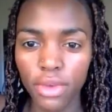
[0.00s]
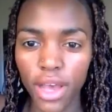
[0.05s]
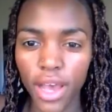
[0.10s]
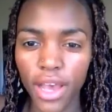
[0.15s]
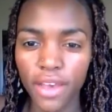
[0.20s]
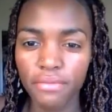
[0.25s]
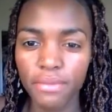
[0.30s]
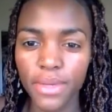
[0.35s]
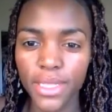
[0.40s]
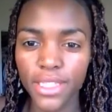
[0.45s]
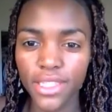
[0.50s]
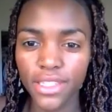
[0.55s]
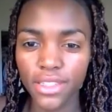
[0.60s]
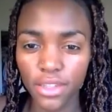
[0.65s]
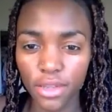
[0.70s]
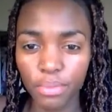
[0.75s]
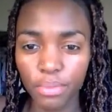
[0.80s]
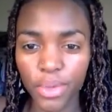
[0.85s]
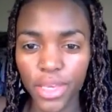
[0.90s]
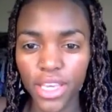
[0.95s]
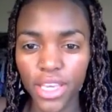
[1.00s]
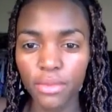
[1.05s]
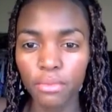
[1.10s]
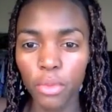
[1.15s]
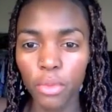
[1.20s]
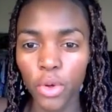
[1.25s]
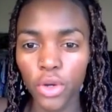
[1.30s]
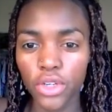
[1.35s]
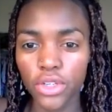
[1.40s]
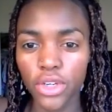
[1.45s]
I've been still peeing
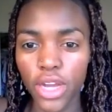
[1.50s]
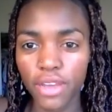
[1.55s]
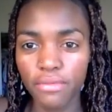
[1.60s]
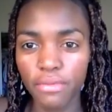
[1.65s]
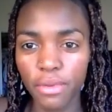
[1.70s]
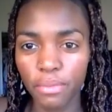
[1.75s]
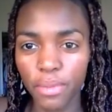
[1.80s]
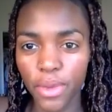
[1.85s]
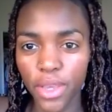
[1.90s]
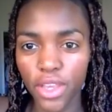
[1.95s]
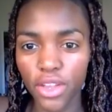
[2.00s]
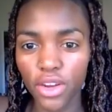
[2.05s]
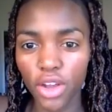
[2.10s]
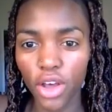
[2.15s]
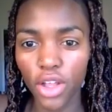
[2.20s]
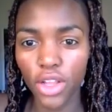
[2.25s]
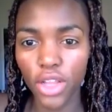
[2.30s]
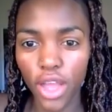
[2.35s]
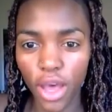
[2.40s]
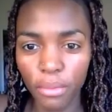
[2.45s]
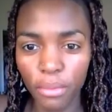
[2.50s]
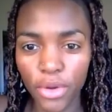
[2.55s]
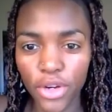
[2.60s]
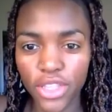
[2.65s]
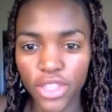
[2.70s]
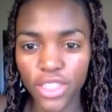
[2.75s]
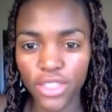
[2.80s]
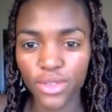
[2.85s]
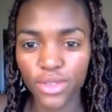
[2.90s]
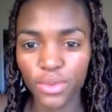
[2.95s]
more. I've been peeing a lot more
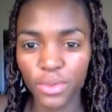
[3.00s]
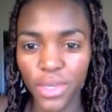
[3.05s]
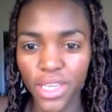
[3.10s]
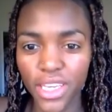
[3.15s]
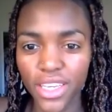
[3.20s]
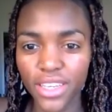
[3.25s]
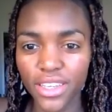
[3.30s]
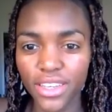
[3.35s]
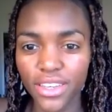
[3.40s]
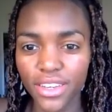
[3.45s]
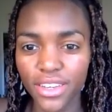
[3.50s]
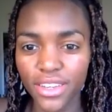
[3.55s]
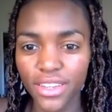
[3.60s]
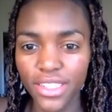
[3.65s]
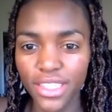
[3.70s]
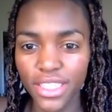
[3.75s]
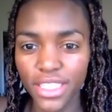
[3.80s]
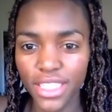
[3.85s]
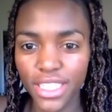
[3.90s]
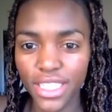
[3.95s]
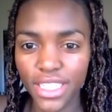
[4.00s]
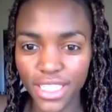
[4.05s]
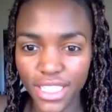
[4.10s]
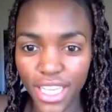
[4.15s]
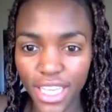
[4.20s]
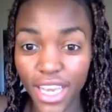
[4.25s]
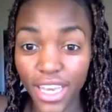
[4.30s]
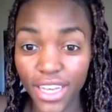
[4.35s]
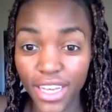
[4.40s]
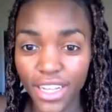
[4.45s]
this week
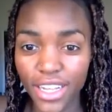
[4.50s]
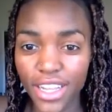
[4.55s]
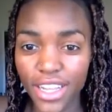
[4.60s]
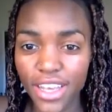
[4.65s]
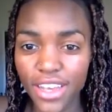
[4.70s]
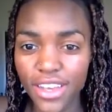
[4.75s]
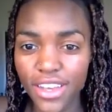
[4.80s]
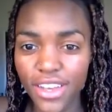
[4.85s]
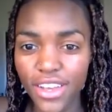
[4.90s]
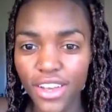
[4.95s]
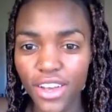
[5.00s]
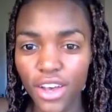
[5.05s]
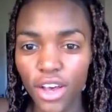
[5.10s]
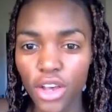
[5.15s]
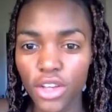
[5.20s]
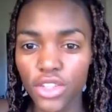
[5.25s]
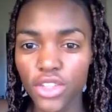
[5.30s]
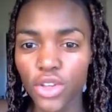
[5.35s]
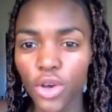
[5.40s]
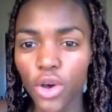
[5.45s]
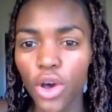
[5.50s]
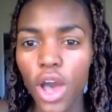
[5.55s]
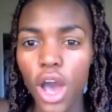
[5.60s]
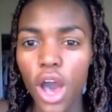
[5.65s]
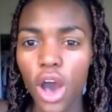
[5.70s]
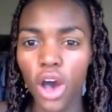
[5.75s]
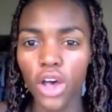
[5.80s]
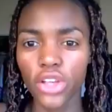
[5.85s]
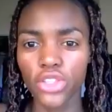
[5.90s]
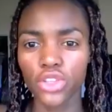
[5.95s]
still. Also,
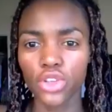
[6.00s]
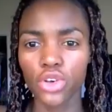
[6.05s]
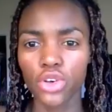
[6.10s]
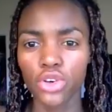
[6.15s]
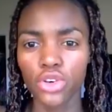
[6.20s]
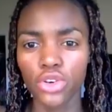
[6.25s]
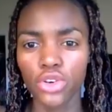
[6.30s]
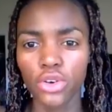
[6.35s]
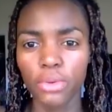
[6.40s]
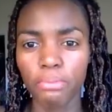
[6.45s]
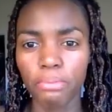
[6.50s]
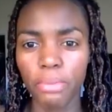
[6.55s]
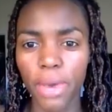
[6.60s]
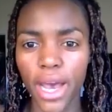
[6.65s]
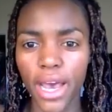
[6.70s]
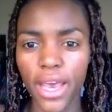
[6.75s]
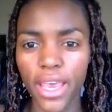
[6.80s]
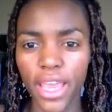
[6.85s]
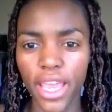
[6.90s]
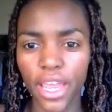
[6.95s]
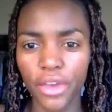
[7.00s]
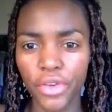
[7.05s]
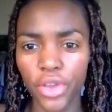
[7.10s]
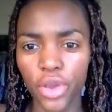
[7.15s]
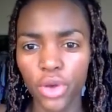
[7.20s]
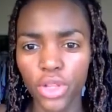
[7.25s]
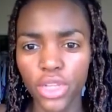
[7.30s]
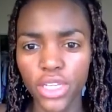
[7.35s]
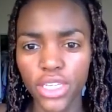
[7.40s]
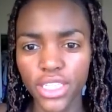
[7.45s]
also my
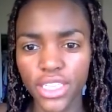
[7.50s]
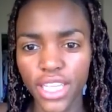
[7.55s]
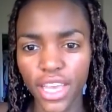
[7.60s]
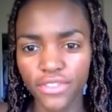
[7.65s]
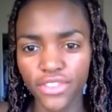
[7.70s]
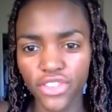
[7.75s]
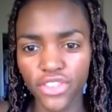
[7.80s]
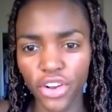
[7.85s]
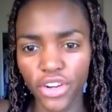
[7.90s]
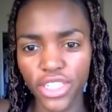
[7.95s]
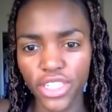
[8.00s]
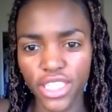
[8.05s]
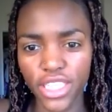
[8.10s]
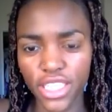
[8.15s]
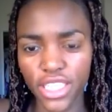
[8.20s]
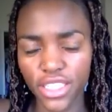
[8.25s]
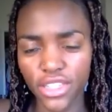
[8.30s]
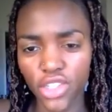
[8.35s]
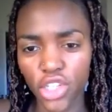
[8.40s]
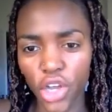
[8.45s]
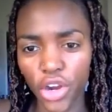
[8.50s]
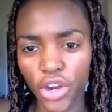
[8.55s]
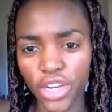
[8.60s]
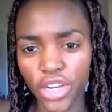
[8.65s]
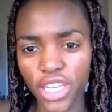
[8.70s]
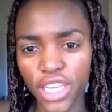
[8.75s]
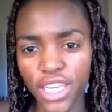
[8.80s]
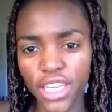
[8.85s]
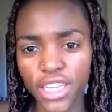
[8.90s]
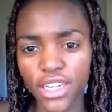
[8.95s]
areolas have started to
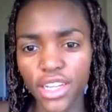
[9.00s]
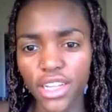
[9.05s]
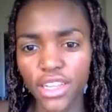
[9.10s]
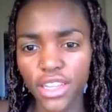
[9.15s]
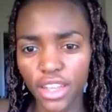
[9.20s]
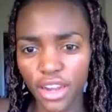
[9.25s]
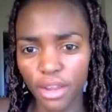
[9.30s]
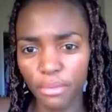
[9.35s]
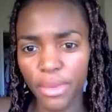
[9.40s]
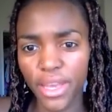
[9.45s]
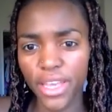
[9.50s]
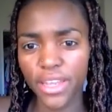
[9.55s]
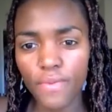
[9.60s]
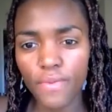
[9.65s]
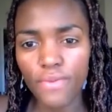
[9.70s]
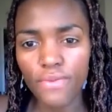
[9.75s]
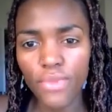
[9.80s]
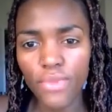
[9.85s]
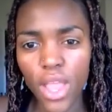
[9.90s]
darken a little bit.